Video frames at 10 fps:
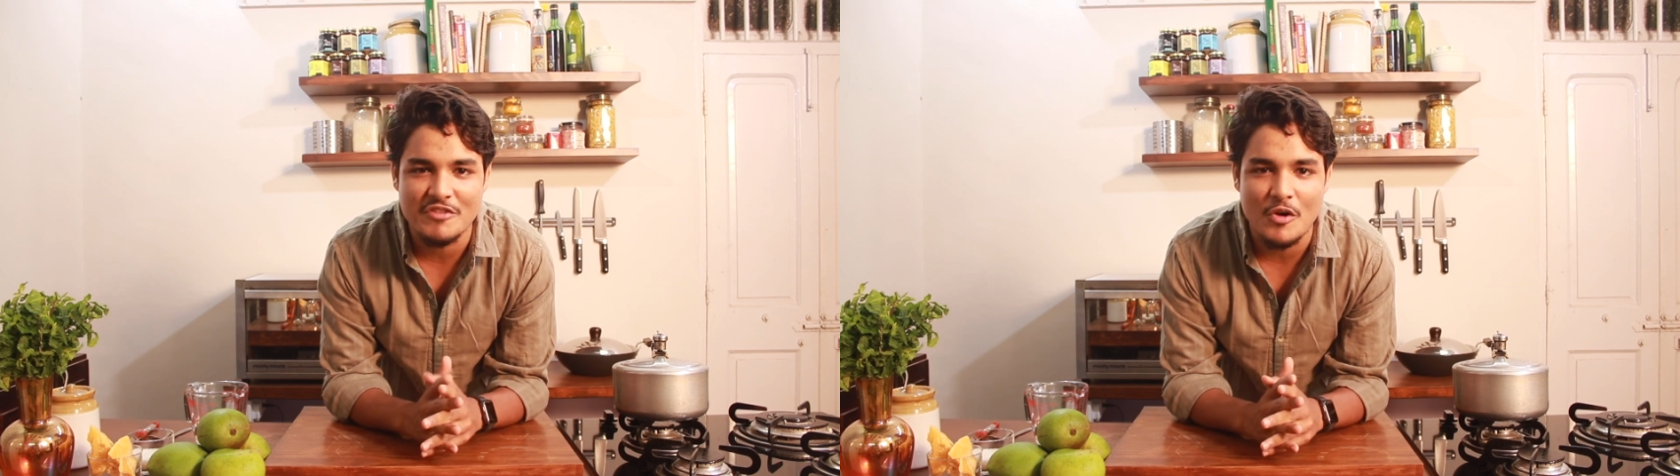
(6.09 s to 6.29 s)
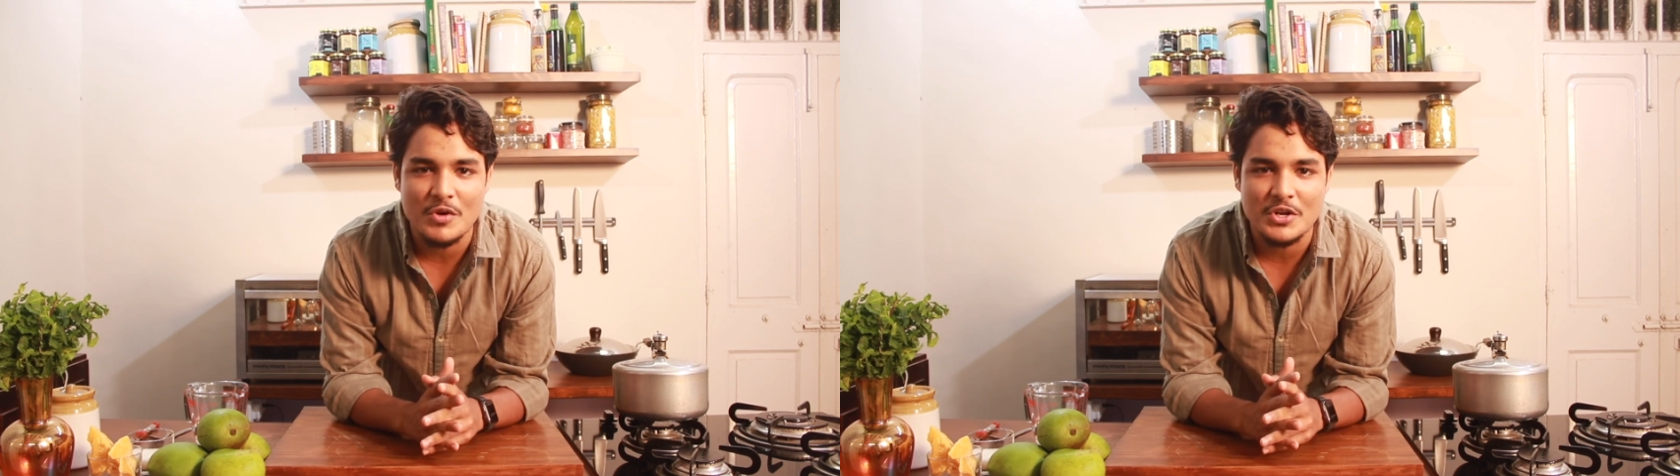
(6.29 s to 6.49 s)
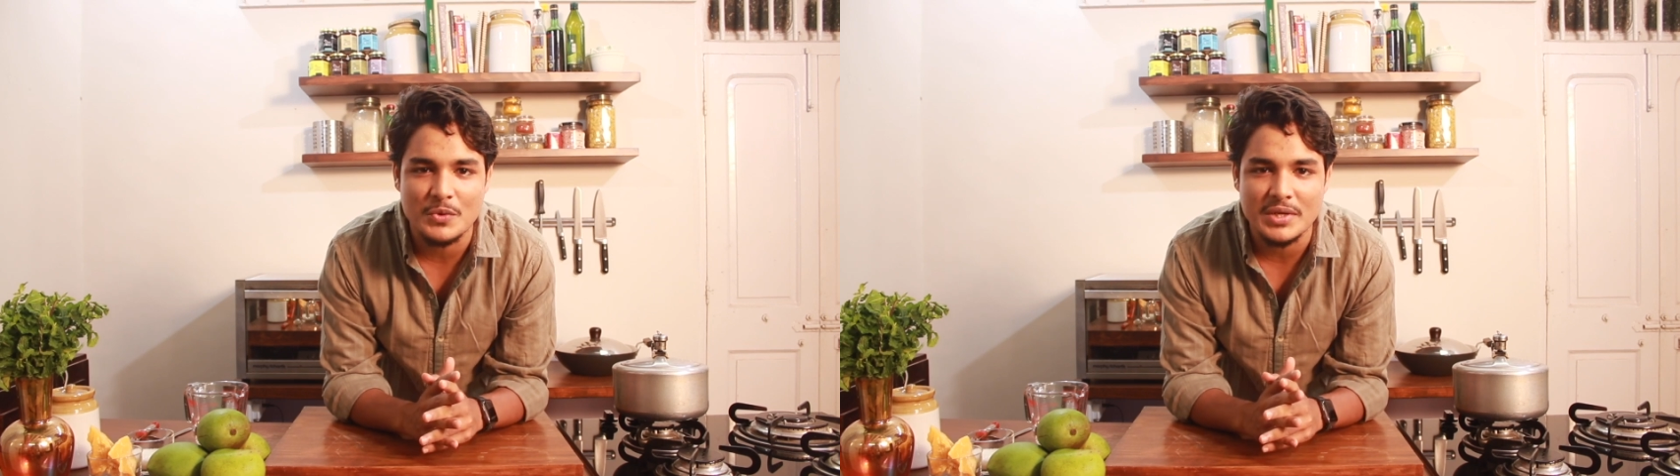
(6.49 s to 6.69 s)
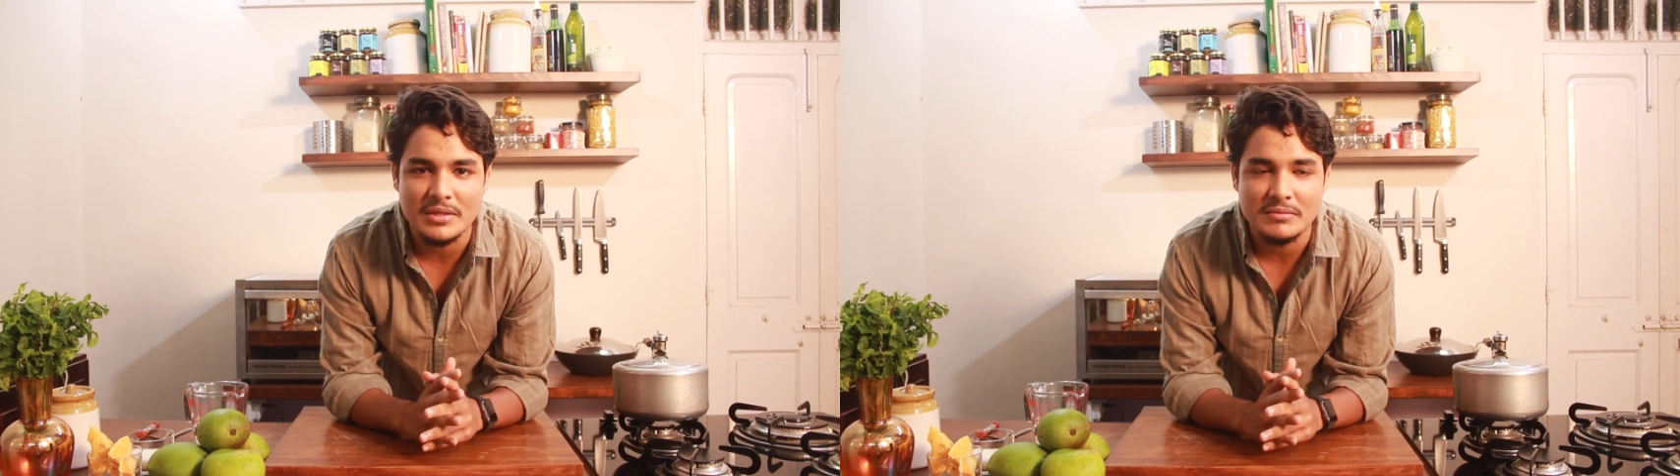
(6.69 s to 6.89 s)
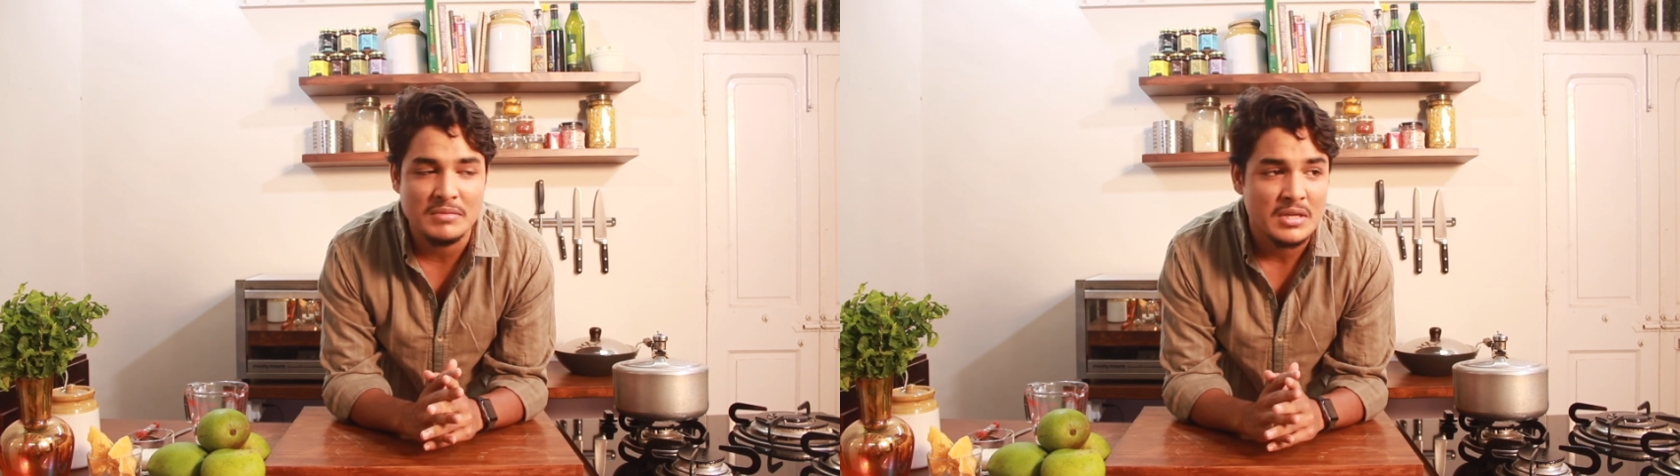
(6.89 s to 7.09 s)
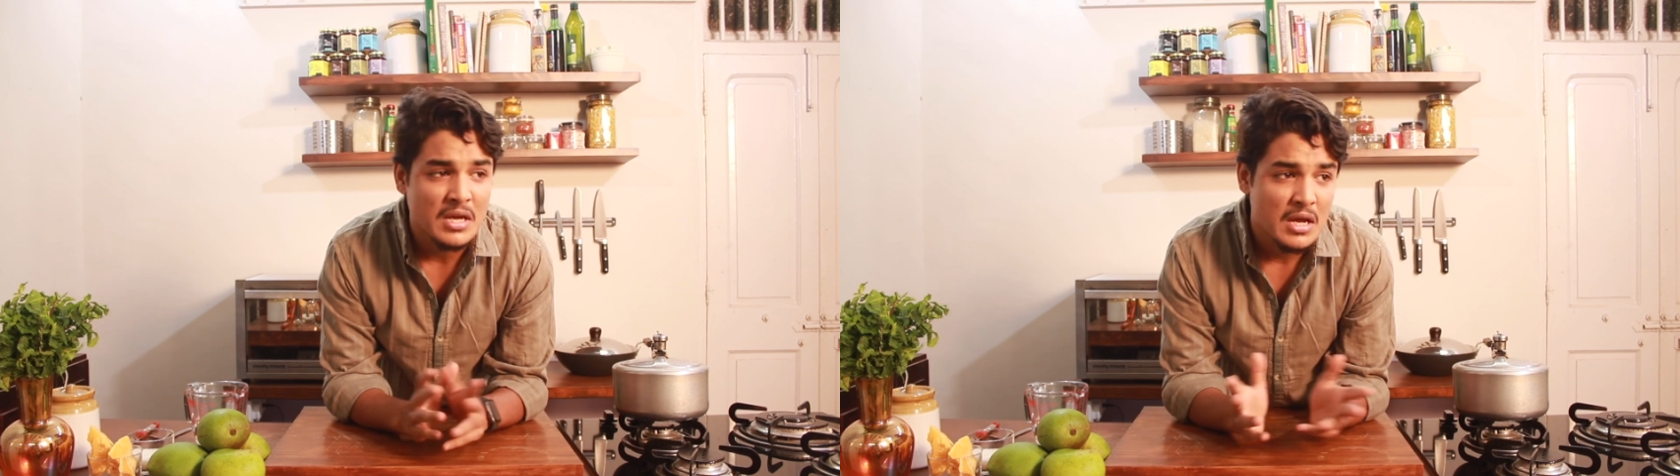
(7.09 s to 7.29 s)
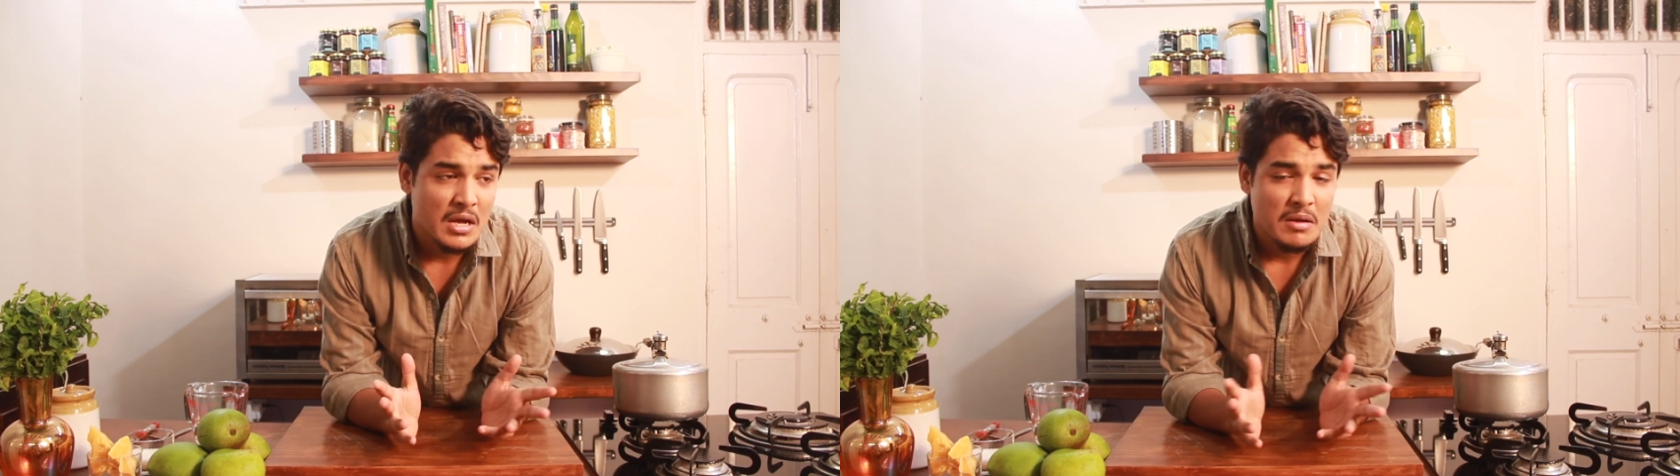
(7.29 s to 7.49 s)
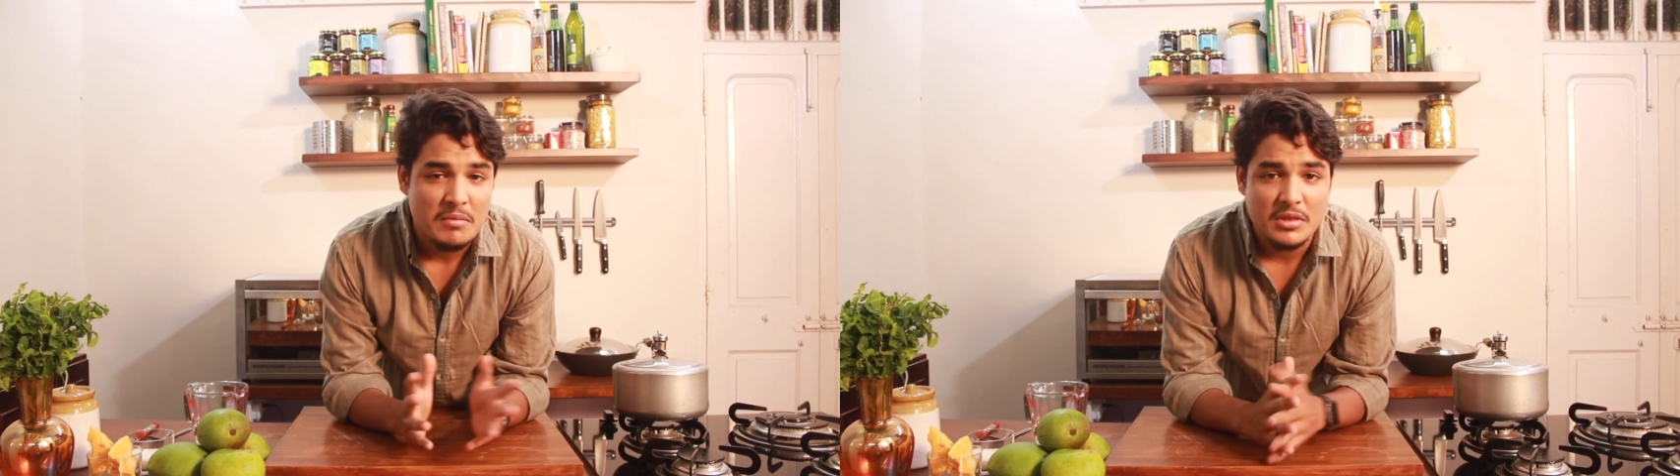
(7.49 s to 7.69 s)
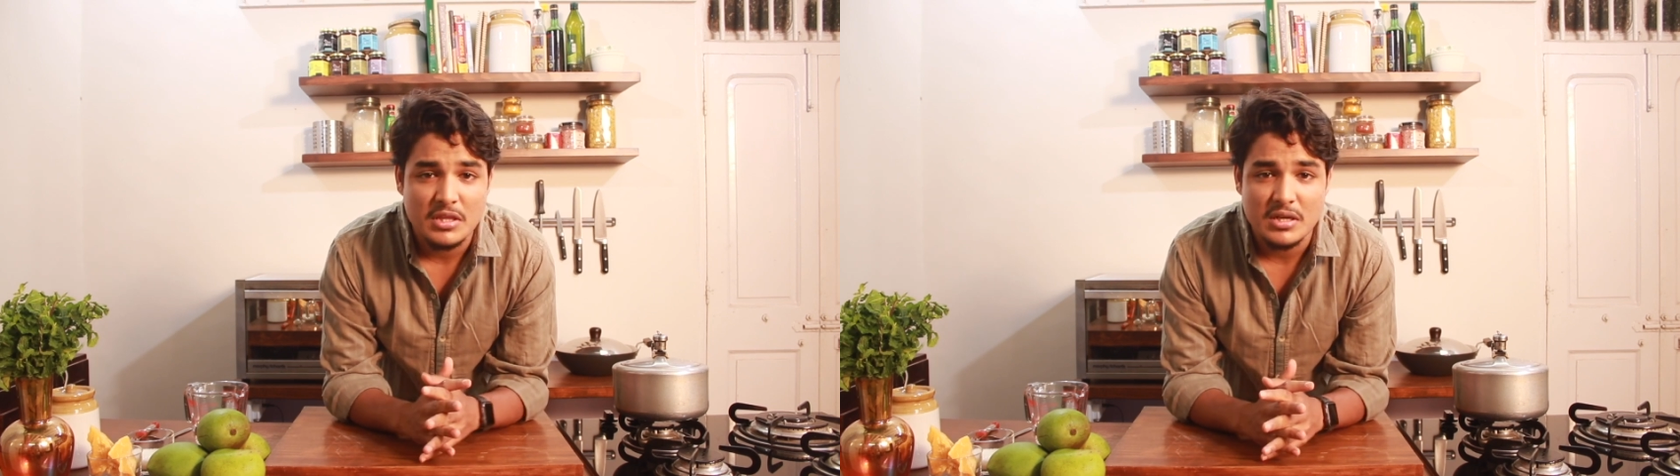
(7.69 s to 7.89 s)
forward to it.